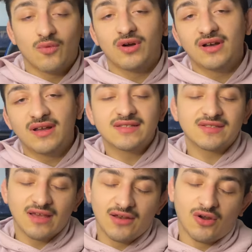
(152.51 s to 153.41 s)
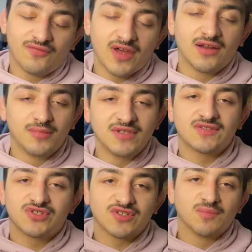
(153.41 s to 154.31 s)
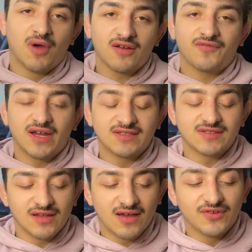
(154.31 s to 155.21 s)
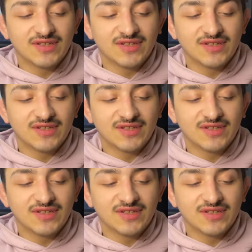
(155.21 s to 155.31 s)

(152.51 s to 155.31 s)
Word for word: What it is, and all venom is just modified saliva.